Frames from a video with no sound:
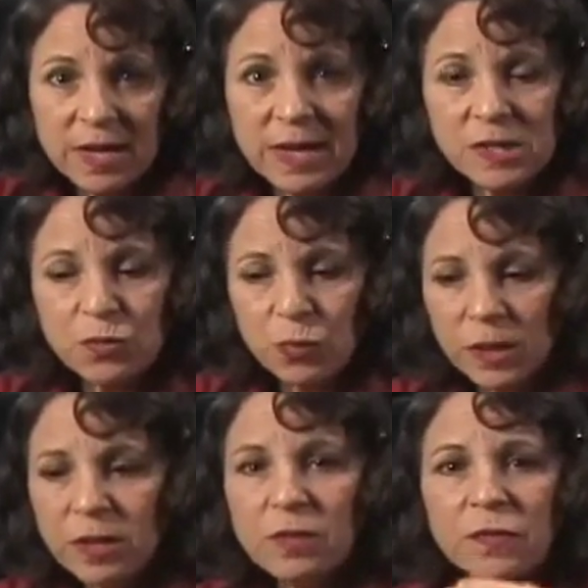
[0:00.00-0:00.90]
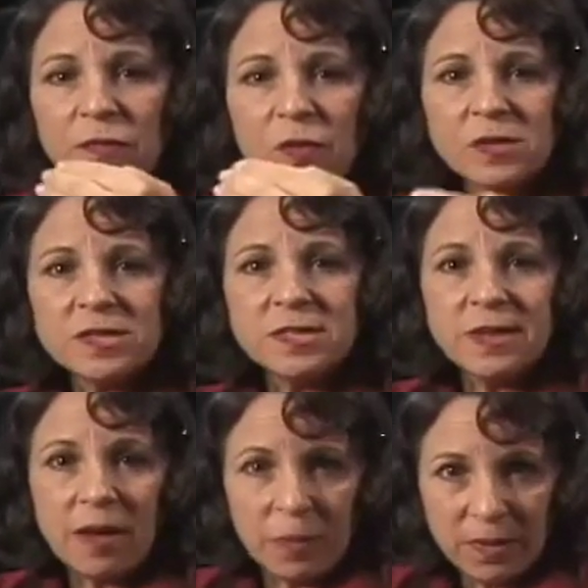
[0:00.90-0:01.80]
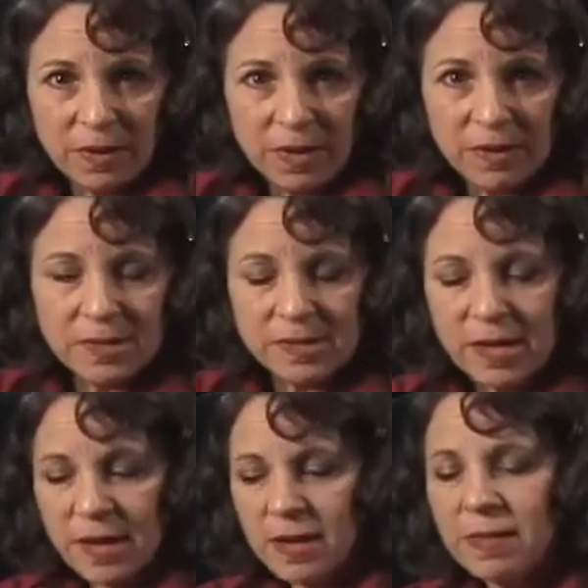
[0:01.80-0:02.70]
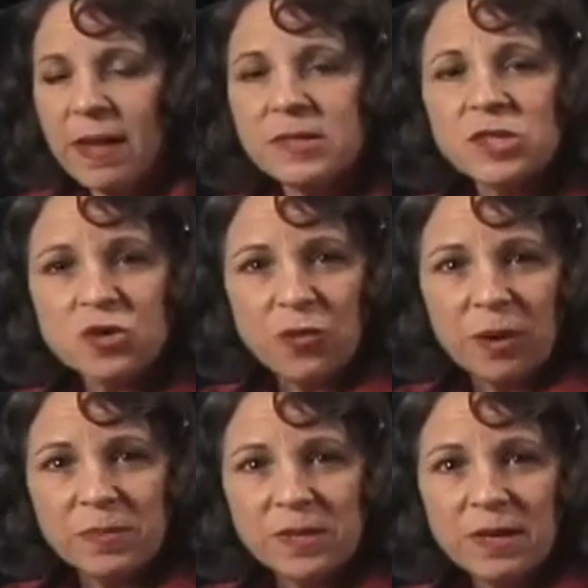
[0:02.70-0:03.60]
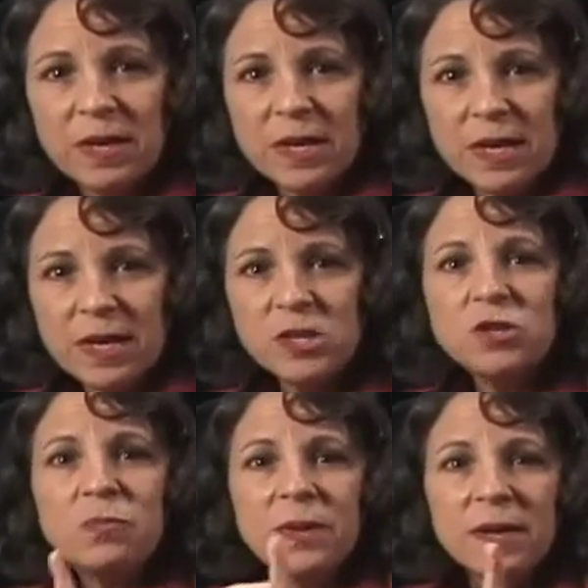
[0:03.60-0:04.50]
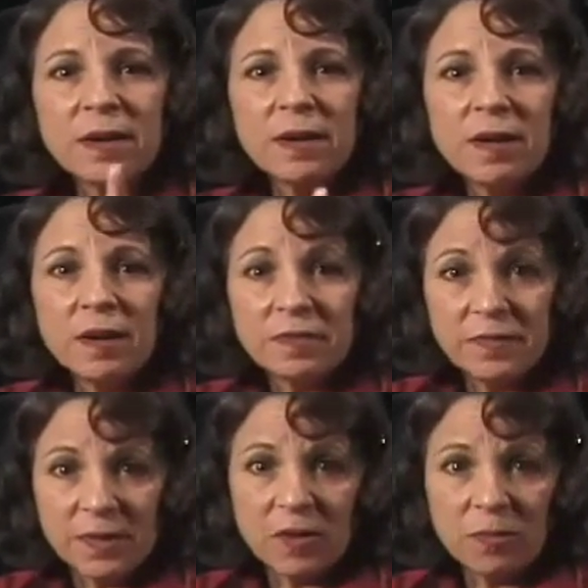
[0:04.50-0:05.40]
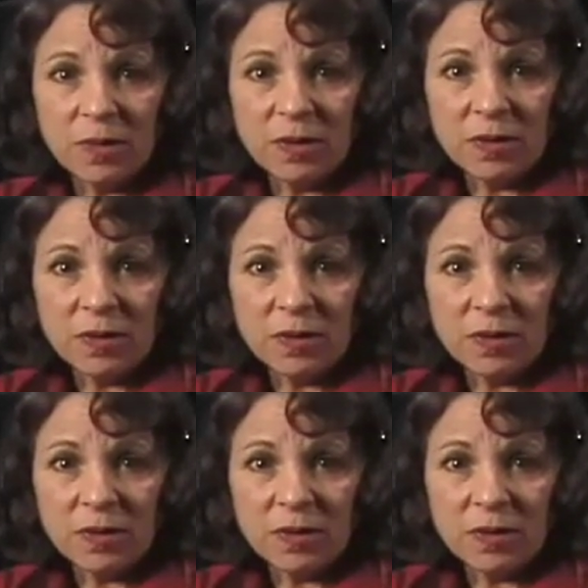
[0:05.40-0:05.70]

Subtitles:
is really the first step to taking that script into being a film,